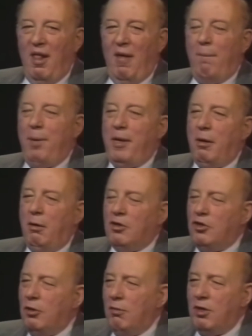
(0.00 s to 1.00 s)
Because
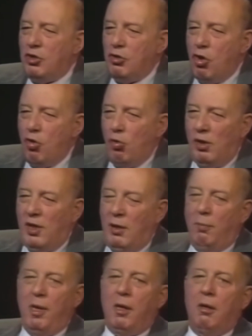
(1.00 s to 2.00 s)

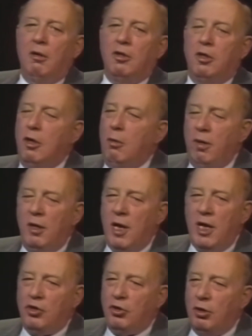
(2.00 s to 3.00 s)
because human
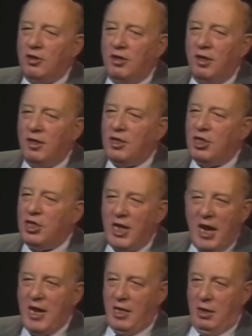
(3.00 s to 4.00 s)
nature does not
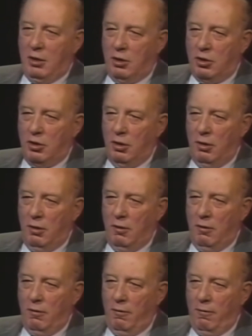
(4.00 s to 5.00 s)
change.
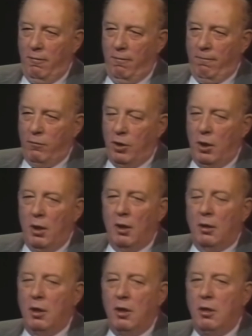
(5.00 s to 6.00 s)
The
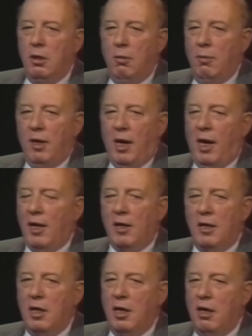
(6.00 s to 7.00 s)
human
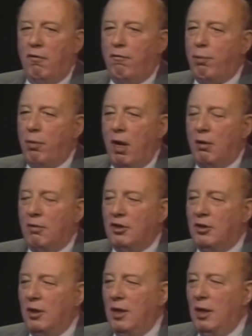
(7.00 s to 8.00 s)
idea of progress
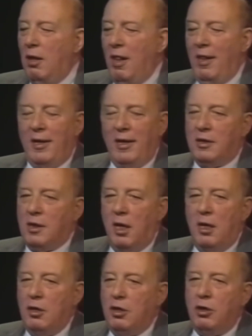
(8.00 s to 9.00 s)
is a
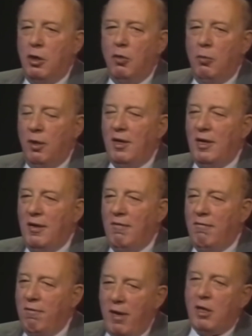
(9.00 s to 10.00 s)
human
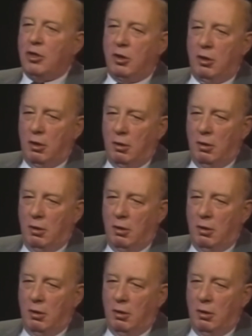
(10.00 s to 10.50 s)
invention.